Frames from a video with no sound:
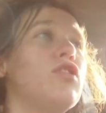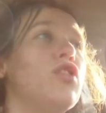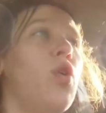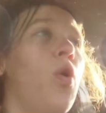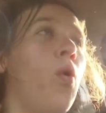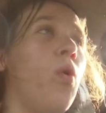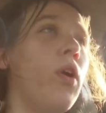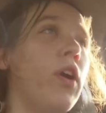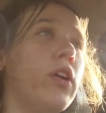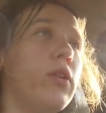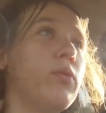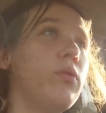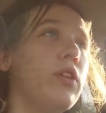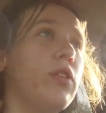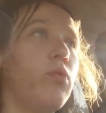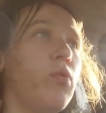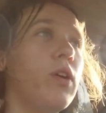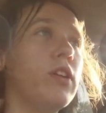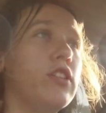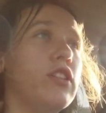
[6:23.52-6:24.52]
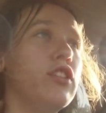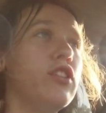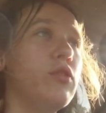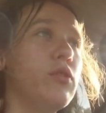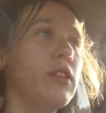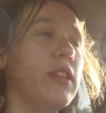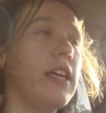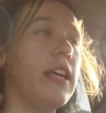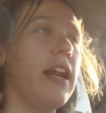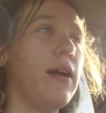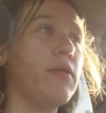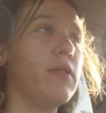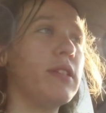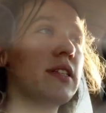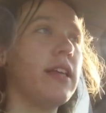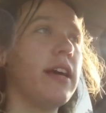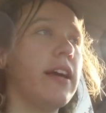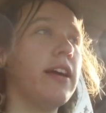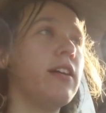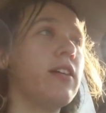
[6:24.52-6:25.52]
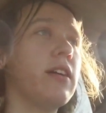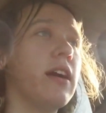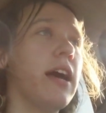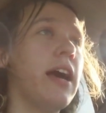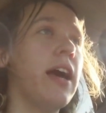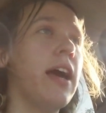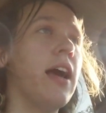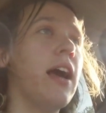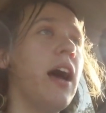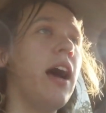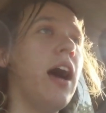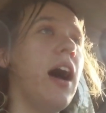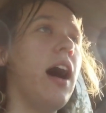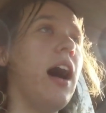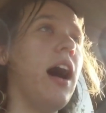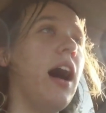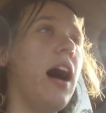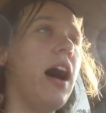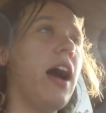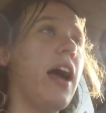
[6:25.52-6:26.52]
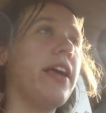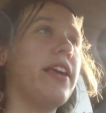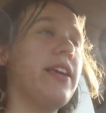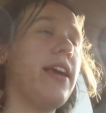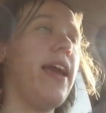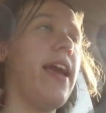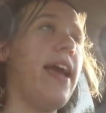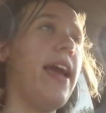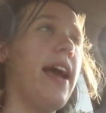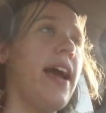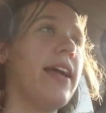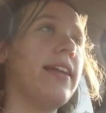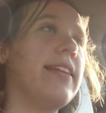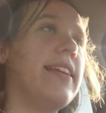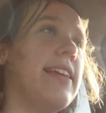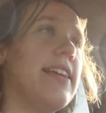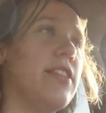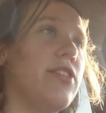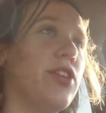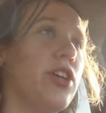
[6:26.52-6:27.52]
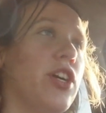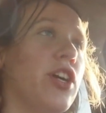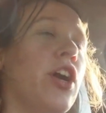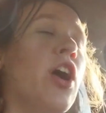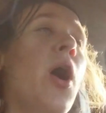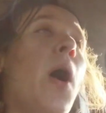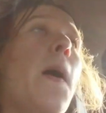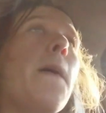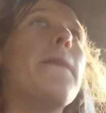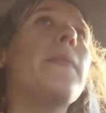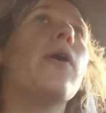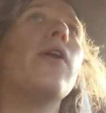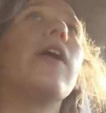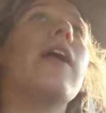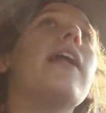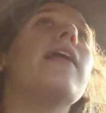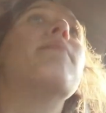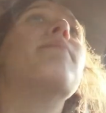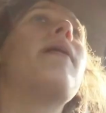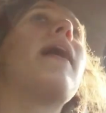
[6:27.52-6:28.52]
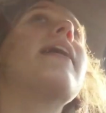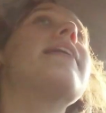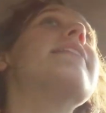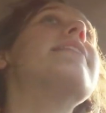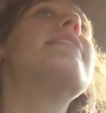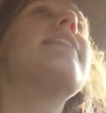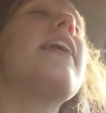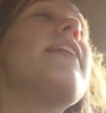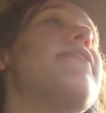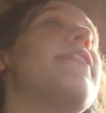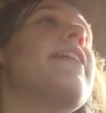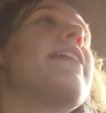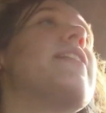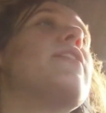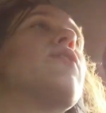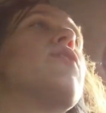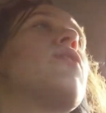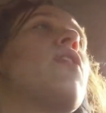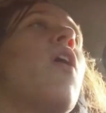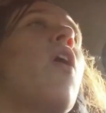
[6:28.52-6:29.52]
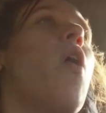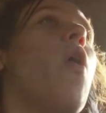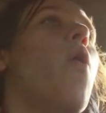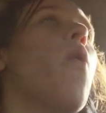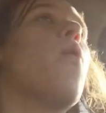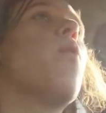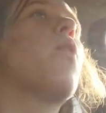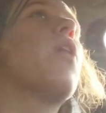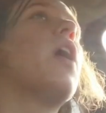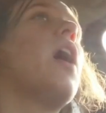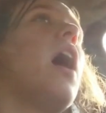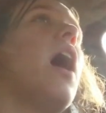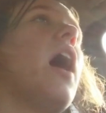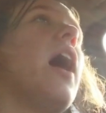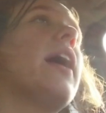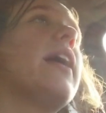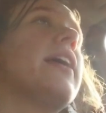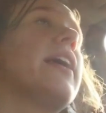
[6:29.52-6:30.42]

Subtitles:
torn with what to do with it. I was like, okay, I can either put it in my savings, or I